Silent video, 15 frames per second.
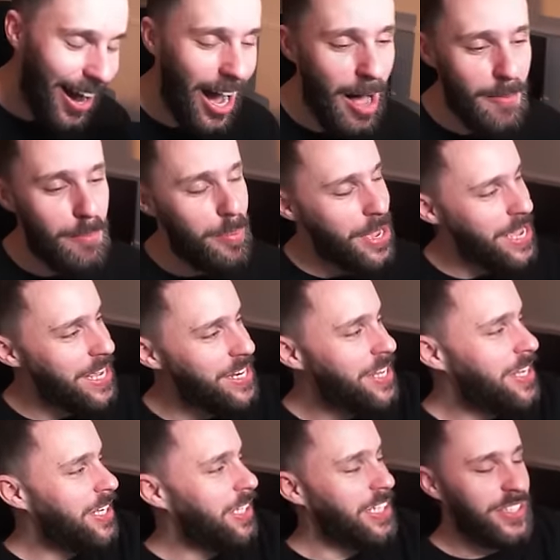I'm
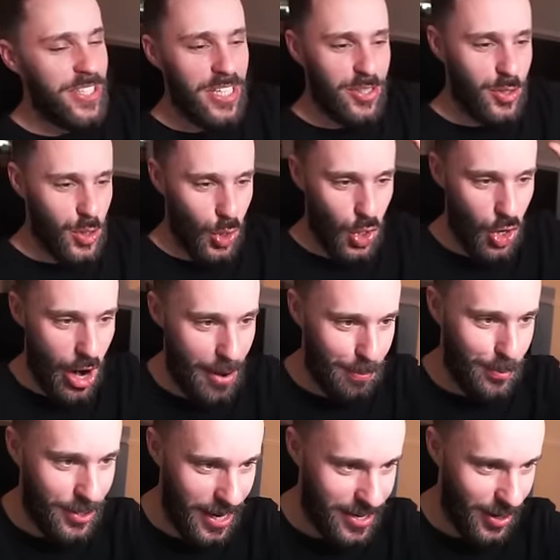being, this is
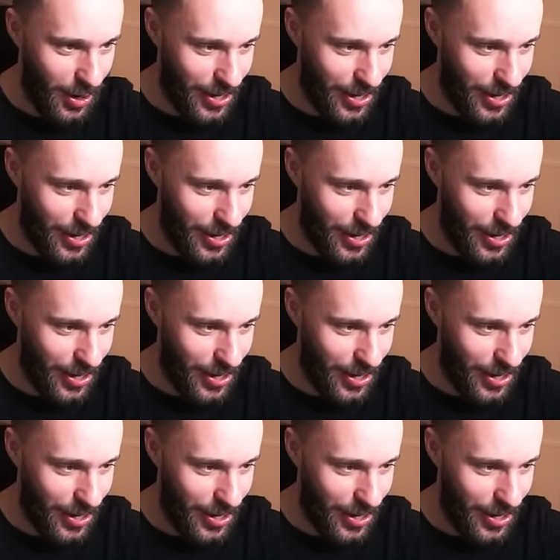scripted,